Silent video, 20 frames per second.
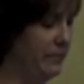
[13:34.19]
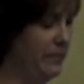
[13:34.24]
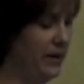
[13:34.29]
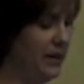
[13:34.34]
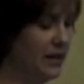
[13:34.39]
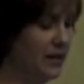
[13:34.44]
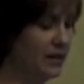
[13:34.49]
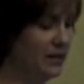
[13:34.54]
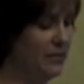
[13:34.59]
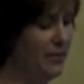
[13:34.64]

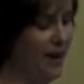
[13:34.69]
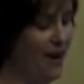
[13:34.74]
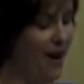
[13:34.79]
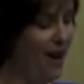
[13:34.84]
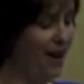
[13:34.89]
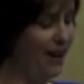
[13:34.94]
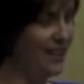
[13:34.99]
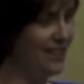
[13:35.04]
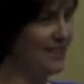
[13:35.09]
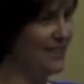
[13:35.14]
But by
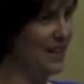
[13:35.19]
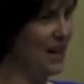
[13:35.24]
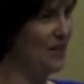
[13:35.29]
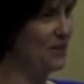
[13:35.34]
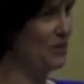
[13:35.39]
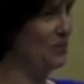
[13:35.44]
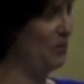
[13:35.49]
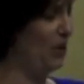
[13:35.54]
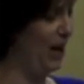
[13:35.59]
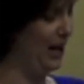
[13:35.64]
August, I
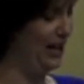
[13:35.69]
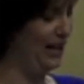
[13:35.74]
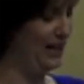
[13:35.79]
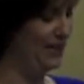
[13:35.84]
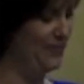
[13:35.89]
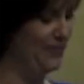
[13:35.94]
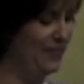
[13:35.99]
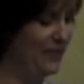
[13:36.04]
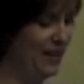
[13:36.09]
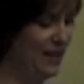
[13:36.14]
was
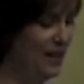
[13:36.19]
pregnant